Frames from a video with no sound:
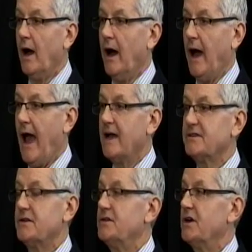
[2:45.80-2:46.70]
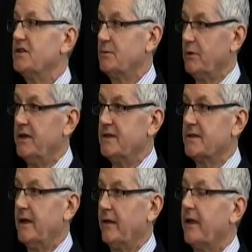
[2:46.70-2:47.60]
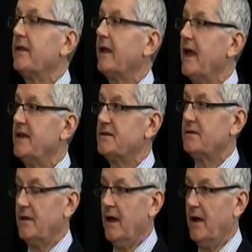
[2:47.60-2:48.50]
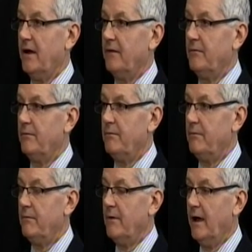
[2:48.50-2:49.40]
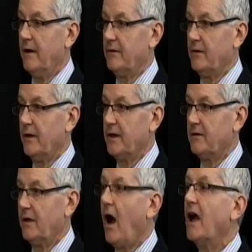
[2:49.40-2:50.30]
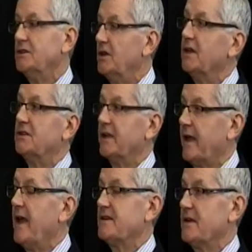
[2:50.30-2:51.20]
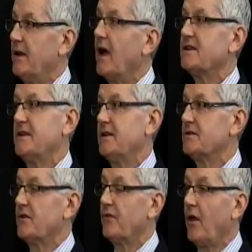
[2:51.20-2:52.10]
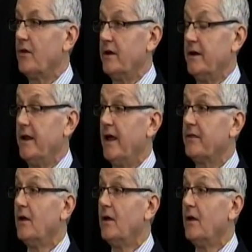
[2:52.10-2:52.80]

uh, asked the judge to please uh, let the case, let God judge the case and not sentence her father to death.